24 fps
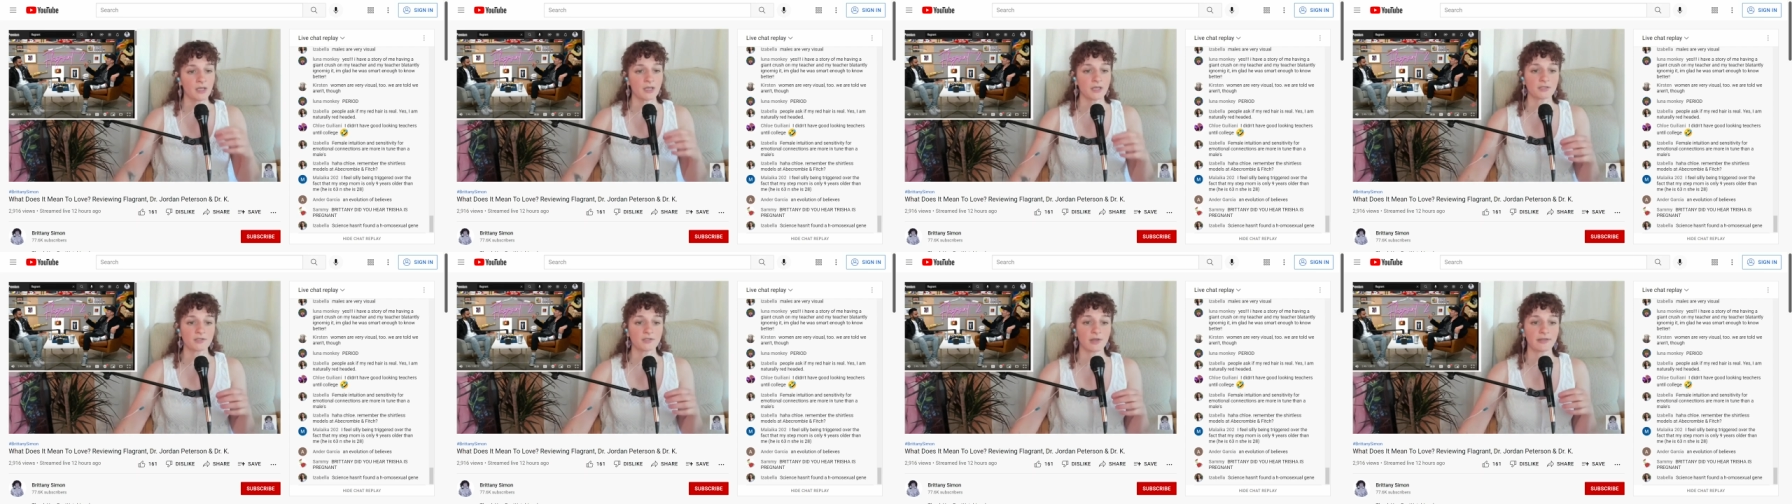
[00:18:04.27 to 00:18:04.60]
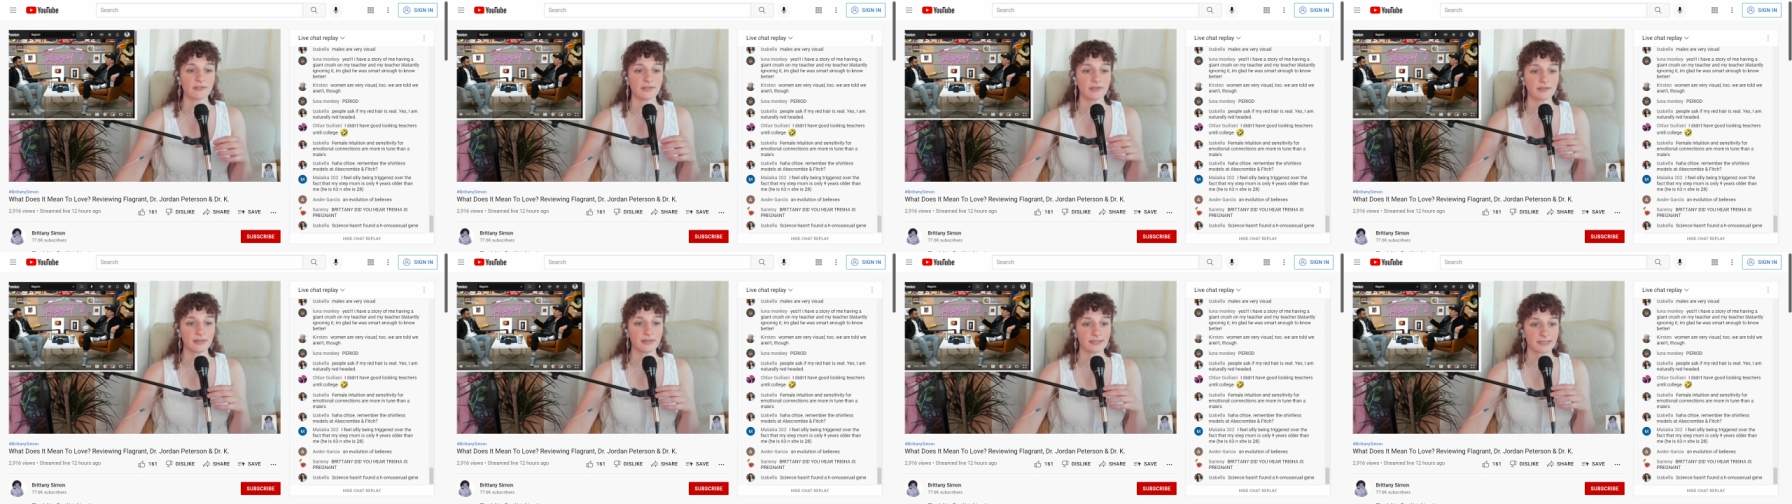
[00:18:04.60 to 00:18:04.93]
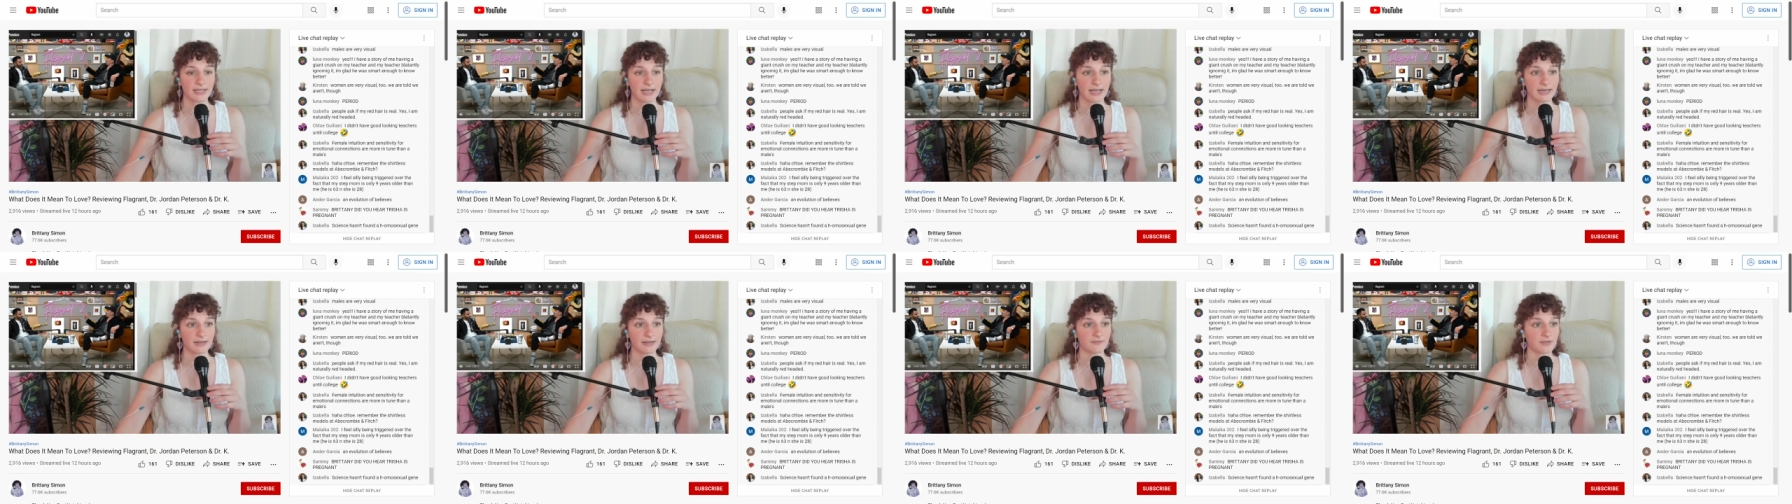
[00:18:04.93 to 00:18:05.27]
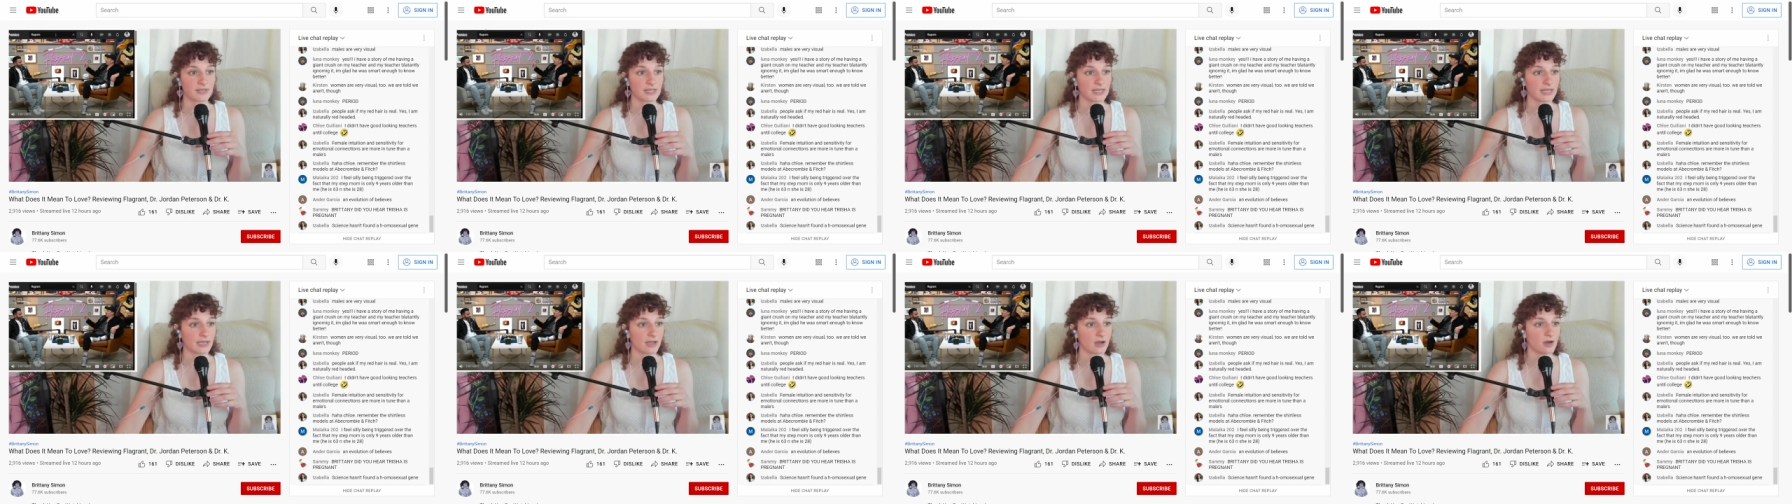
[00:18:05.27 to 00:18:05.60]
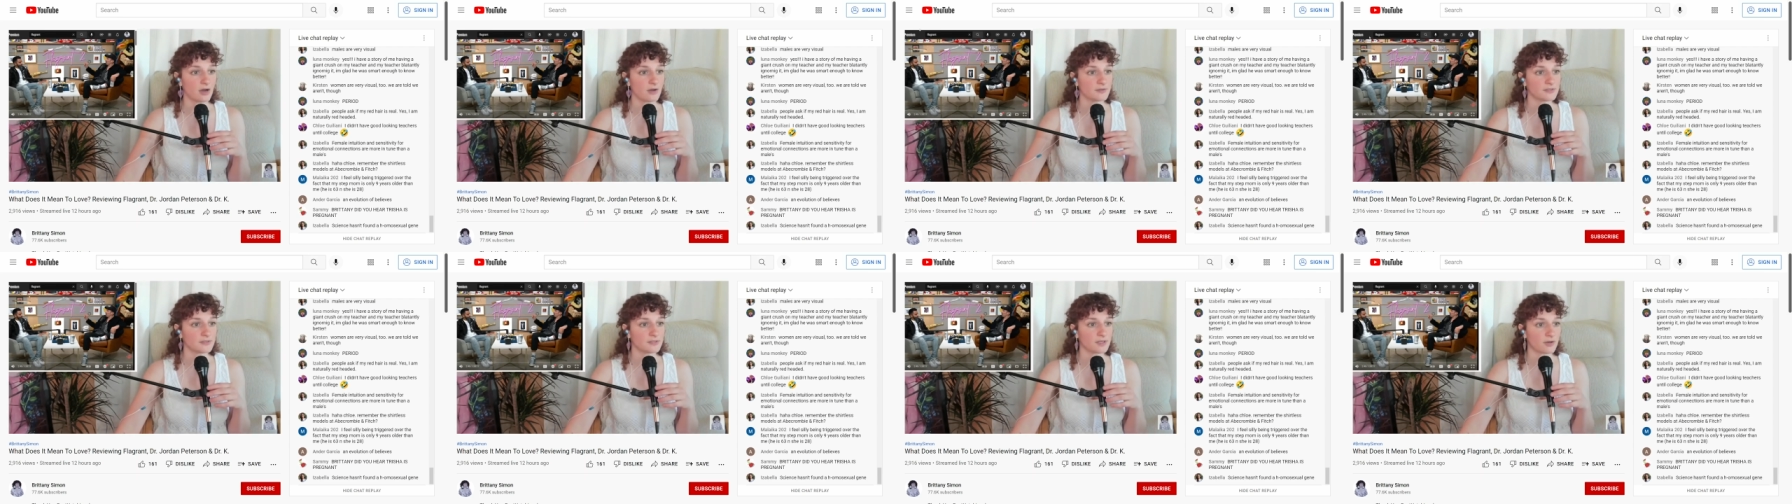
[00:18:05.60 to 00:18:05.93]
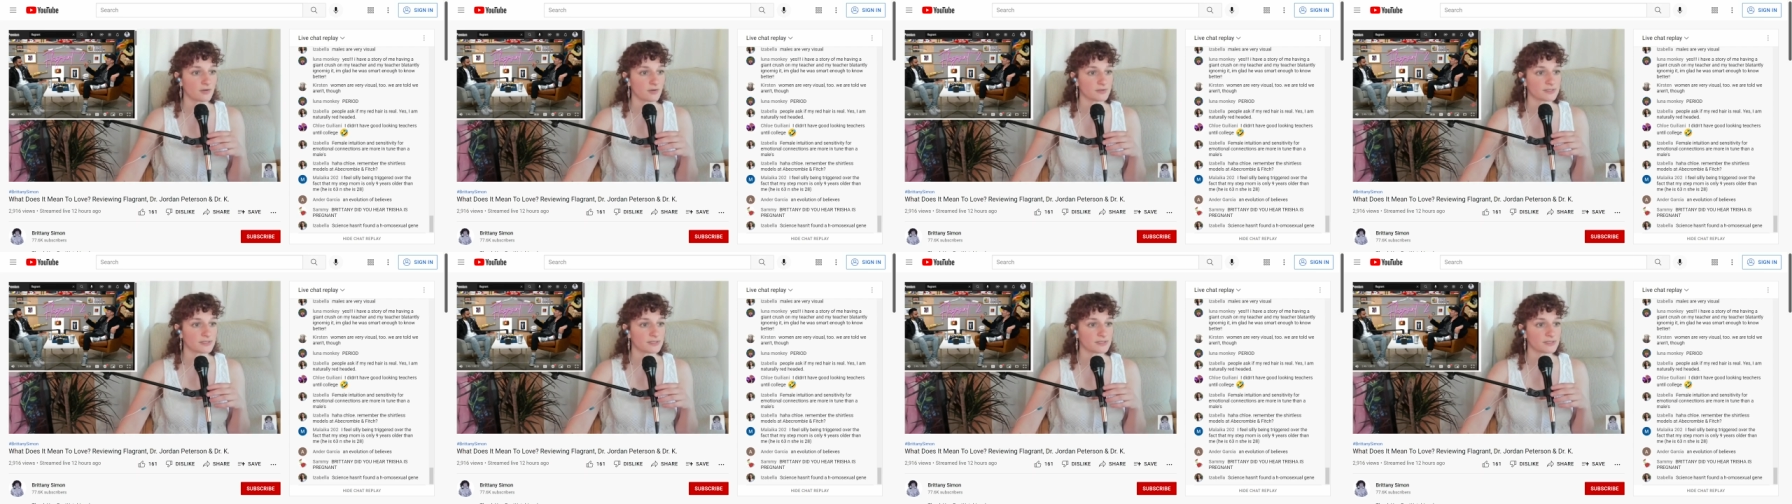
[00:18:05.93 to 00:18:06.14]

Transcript: So I think that's kind of key. Also,